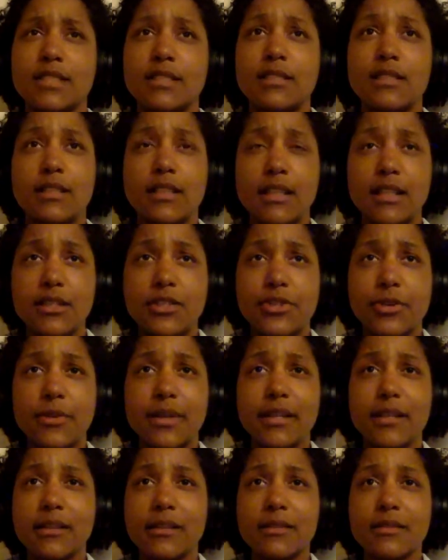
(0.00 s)
ski
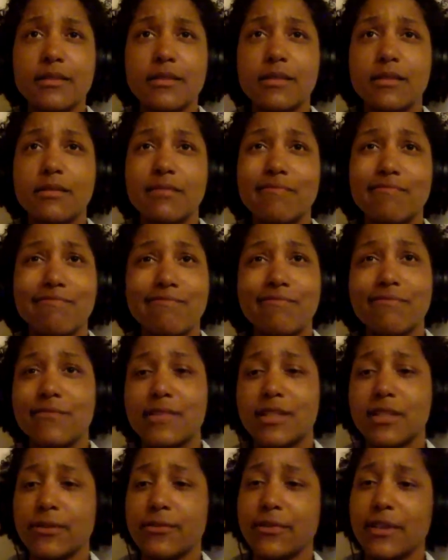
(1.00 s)
trails,
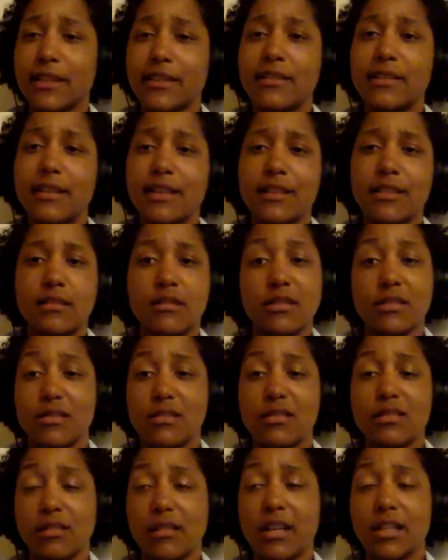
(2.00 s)
stuff like that.
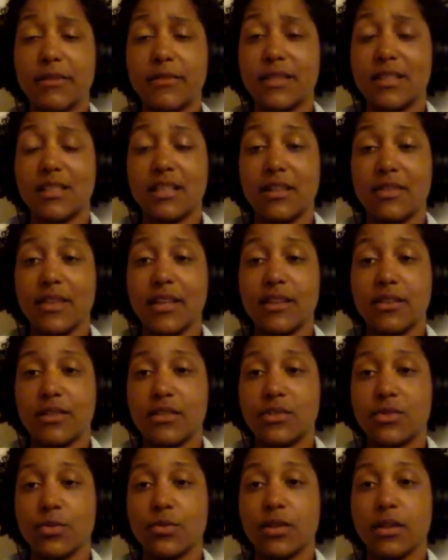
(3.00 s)
So a lot of it's on that
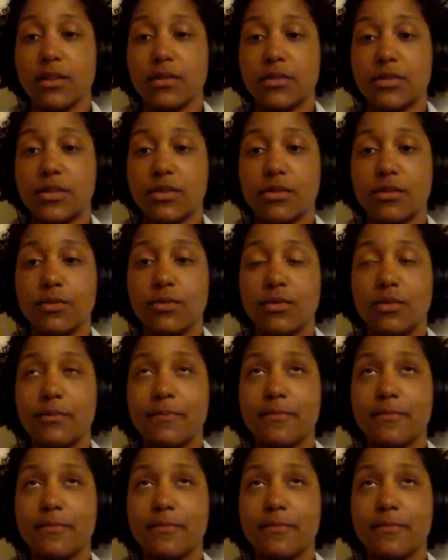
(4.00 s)
as well. So